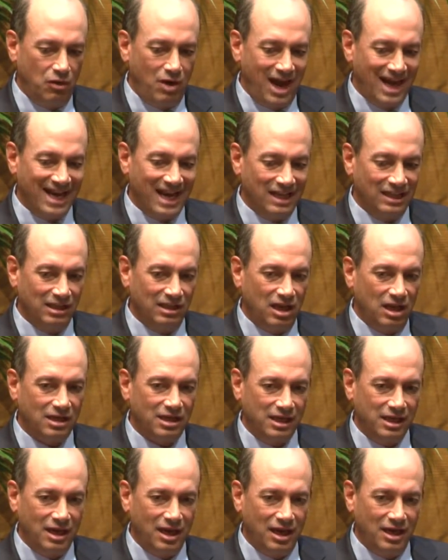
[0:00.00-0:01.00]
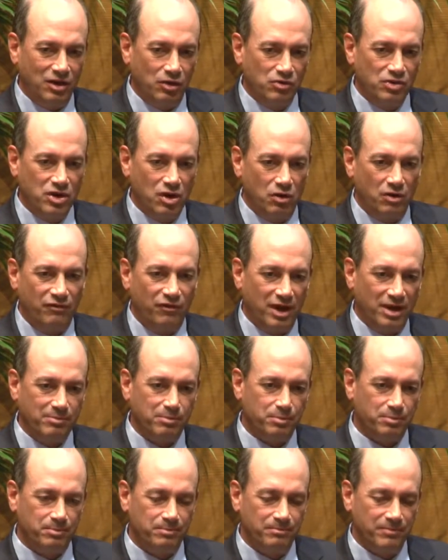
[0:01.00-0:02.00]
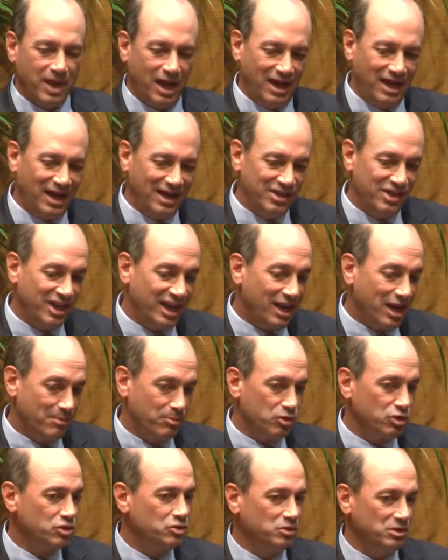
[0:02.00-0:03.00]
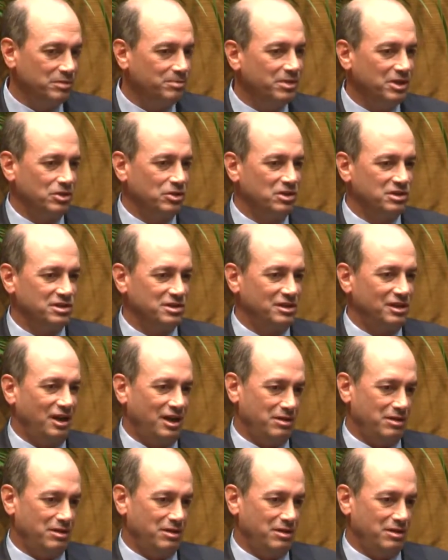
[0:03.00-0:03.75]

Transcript: I got lucky. I don't know if I think I pursued it because